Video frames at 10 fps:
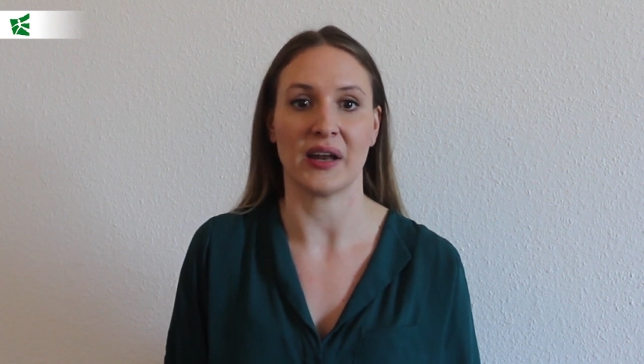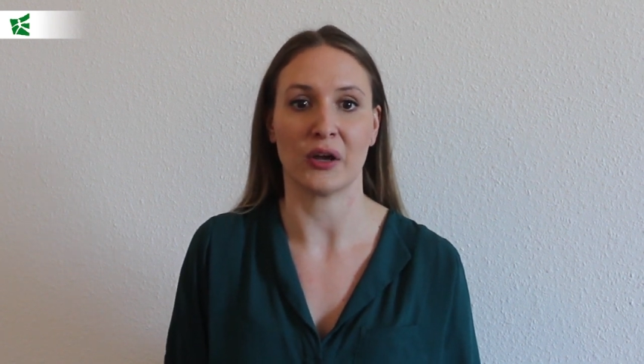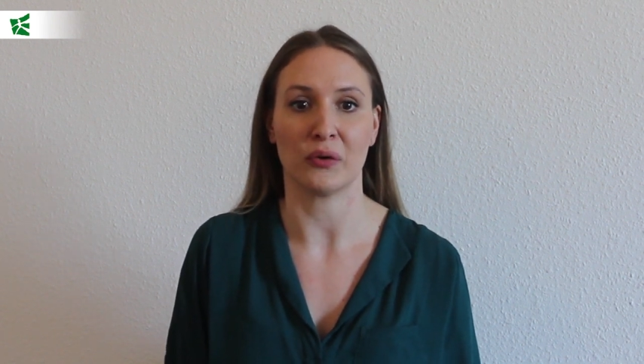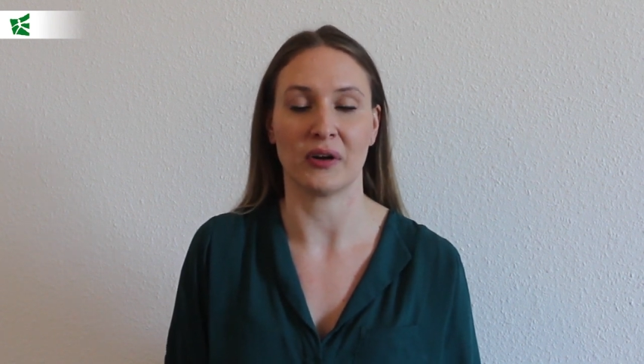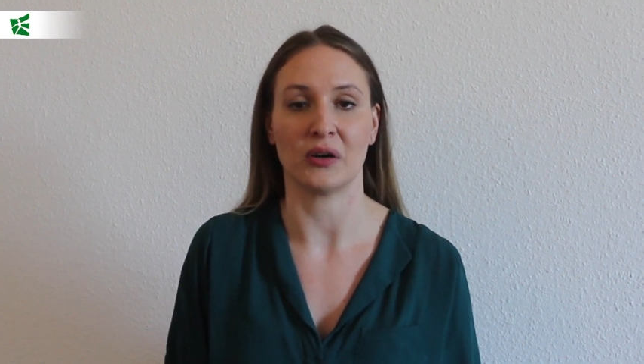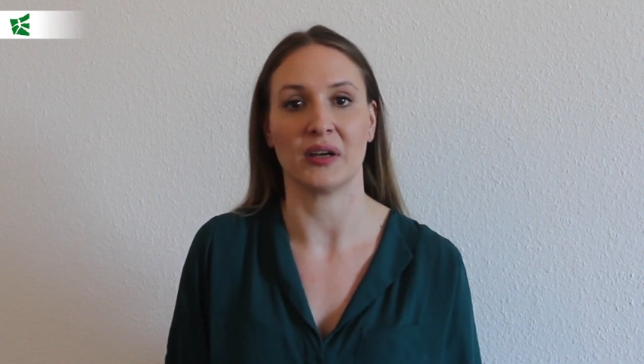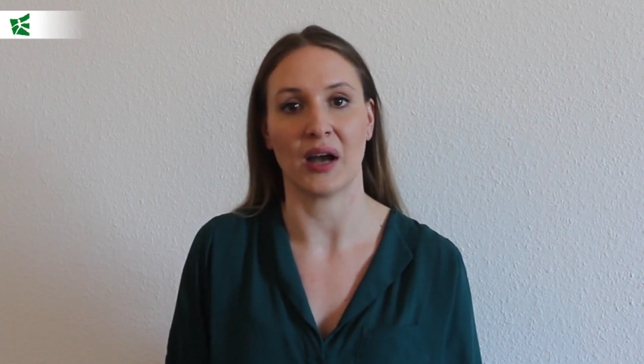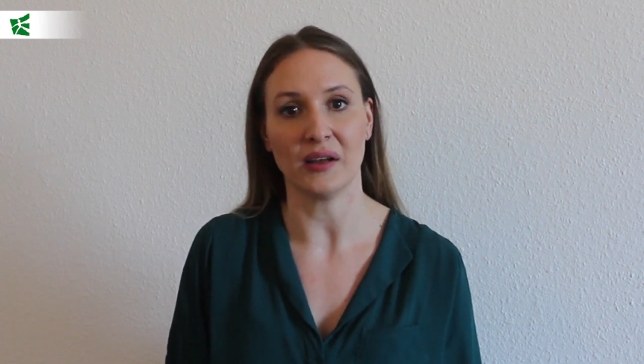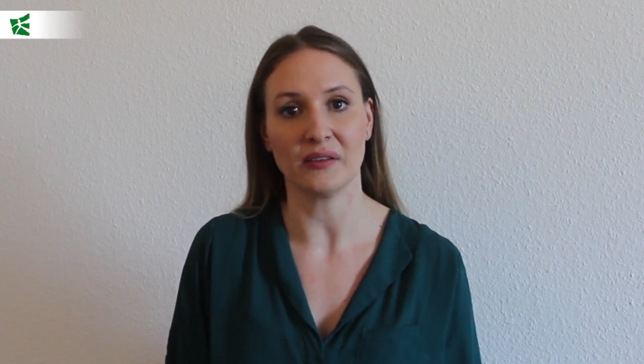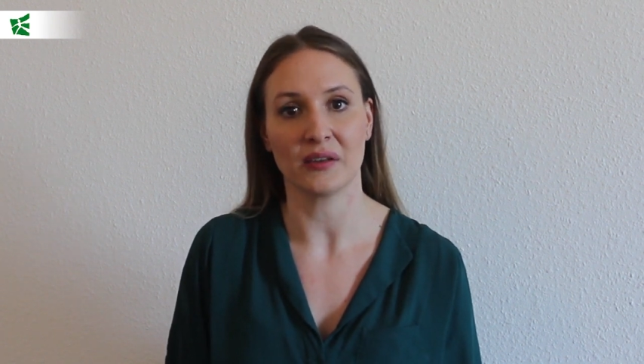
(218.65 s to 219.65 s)
equivalent
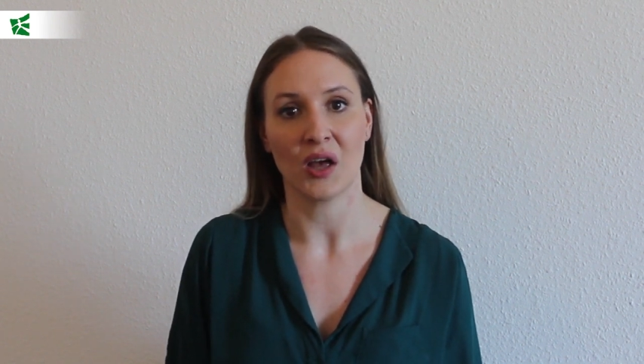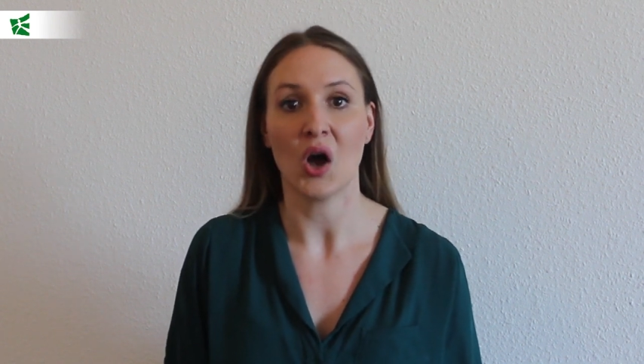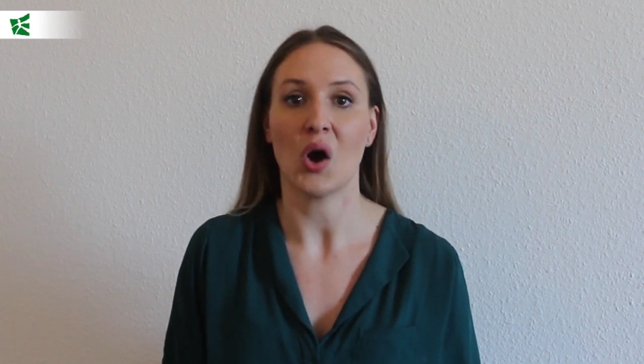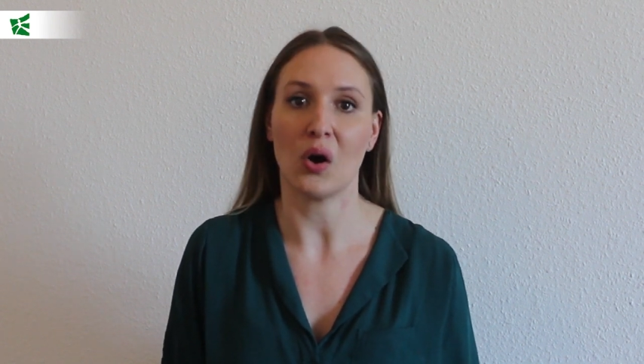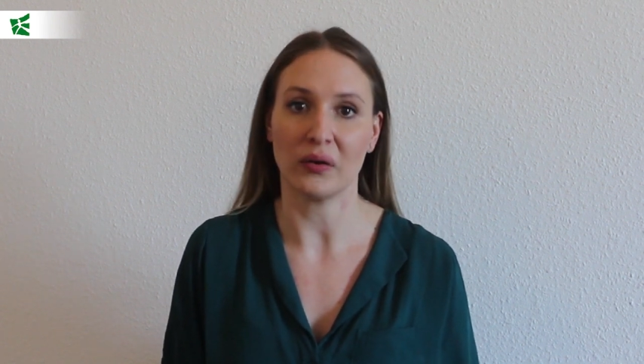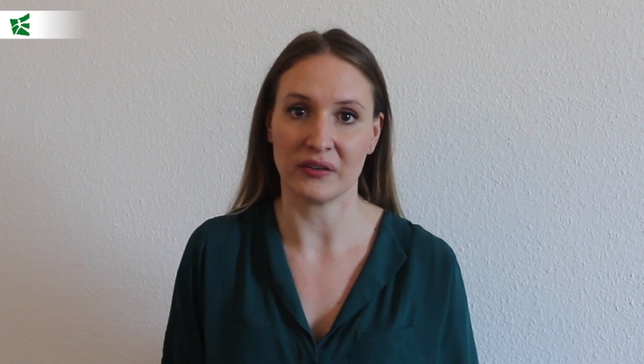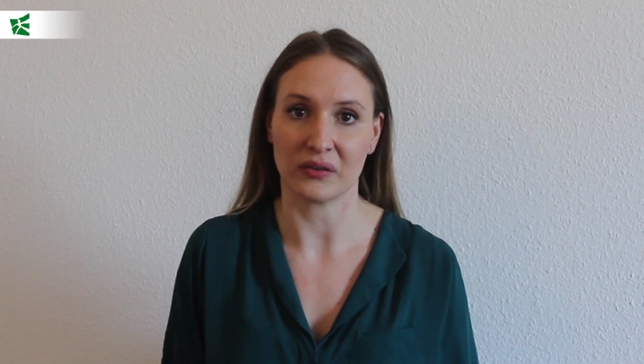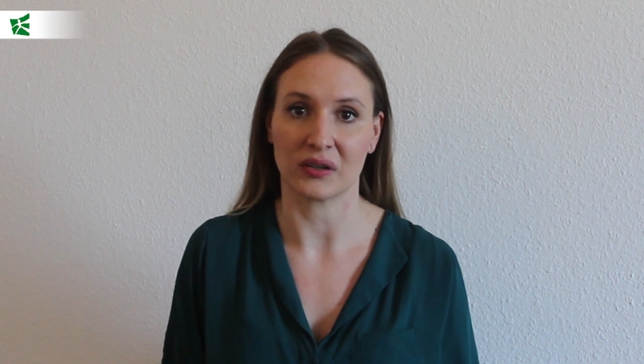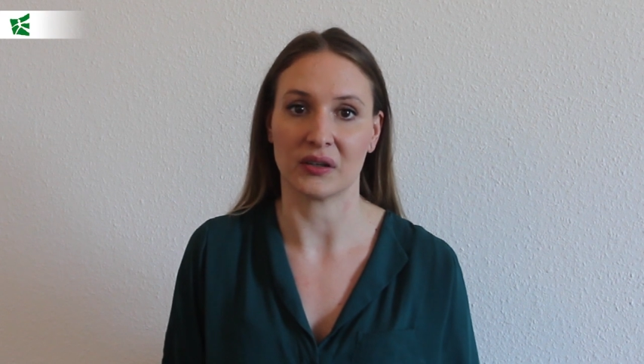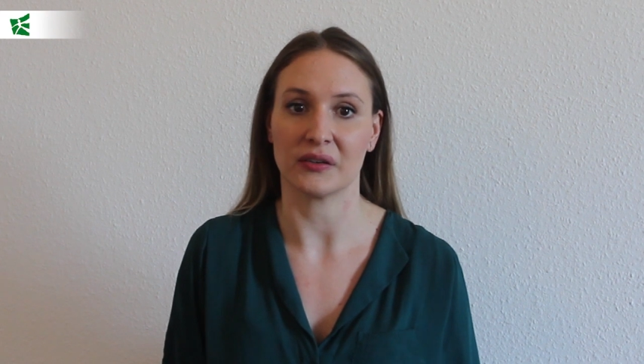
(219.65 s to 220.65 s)
gas or
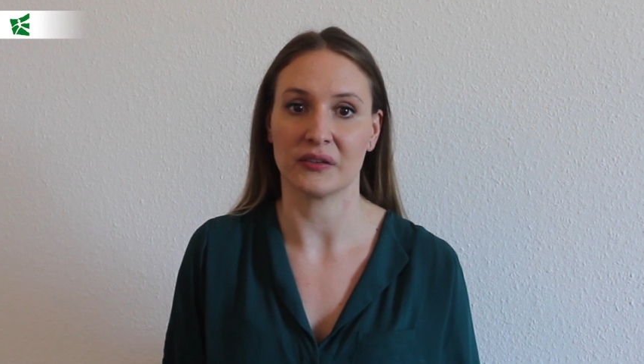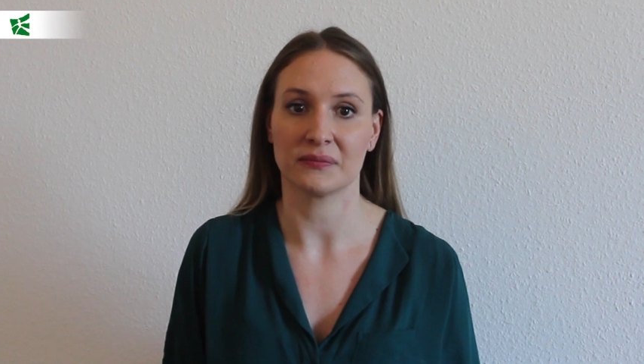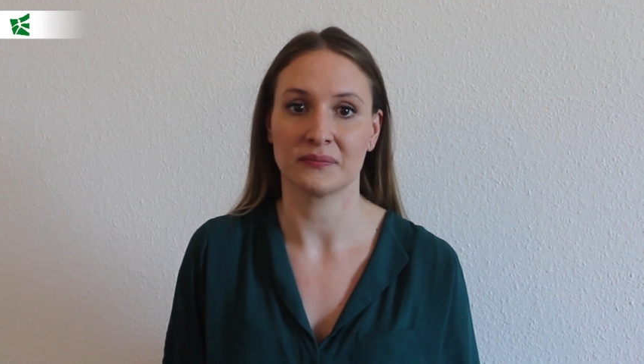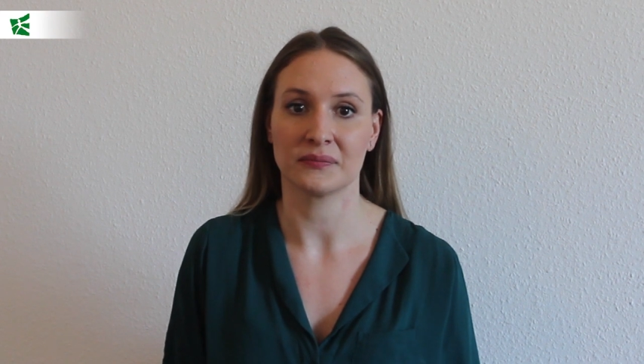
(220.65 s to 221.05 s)
diesel cars.